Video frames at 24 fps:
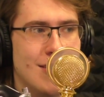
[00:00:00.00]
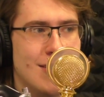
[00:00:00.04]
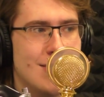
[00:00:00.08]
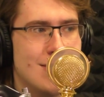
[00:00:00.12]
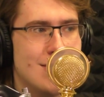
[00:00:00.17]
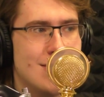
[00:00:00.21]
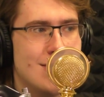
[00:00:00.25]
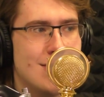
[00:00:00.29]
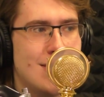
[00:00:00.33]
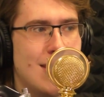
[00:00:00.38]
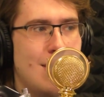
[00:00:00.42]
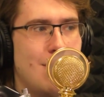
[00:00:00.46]
It's
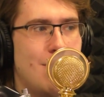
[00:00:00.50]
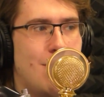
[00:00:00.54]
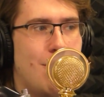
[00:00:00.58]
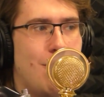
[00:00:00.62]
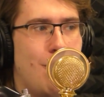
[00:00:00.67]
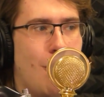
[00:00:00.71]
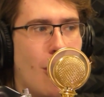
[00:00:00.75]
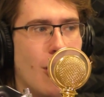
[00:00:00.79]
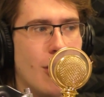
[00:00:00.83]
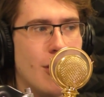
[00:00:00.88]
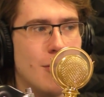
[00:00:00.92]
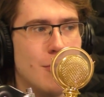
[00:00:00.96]
the same
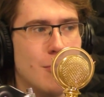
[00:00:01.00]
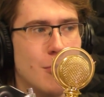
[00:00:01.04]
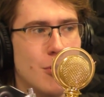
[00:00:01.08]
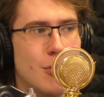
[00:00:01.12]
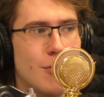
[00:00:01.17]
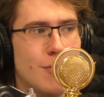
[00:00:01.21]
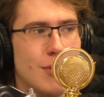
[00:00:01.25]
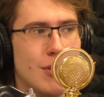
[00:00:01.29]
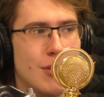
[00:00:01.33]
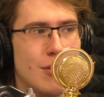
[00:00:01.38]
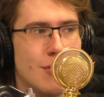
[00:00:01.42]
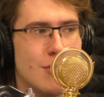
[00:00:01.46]
fucking
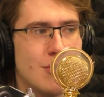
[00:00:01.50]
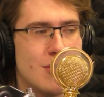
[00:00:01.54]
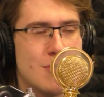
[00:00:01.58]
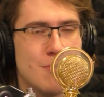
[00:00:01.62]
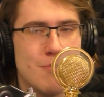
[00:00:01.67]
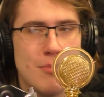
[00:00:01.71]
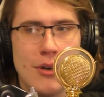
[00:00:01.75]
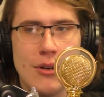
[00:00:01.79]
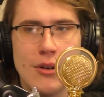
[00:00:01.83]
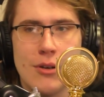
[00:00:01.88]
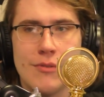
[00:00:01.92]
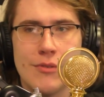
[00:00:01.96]
movie
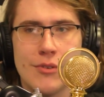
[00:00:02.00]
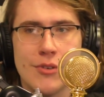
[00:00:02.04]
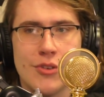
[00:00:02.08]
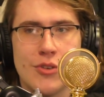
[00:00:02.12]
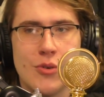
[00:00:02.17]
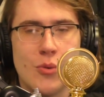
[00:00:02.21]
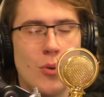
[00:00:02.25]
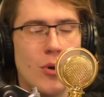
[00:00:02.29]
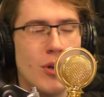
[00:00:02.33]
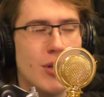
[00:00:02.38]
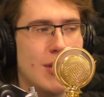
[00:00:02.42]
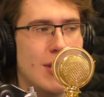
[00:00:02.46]
spread over
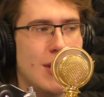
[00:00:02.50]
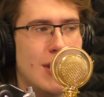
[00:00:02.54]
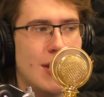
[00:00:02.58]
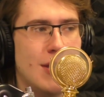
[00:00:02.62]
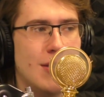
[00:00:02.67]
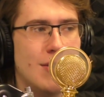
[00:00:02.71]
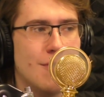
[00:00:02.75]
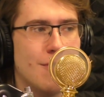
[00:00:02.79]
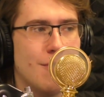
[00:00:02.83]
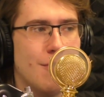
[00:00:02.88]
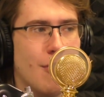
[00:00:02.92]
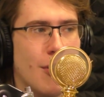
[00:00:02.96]
28
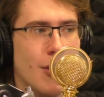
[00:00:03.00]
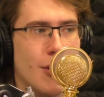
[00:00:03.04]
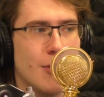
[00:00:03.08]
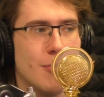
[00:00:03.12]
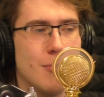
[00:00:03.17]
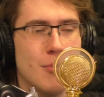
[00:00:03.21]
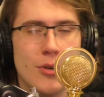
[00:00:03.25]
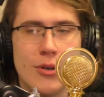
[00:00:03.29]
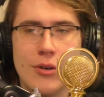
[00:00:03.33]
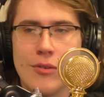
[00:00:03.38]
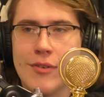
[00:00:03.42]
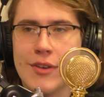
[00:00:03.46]
fucking
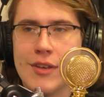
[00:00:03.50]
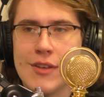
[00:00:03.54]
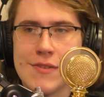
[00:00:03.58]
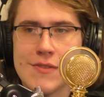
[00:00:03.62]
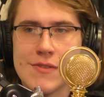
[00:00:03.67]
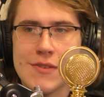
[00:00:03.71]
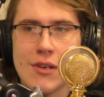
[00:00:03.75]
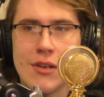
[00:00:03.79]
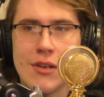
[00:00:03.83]
movies.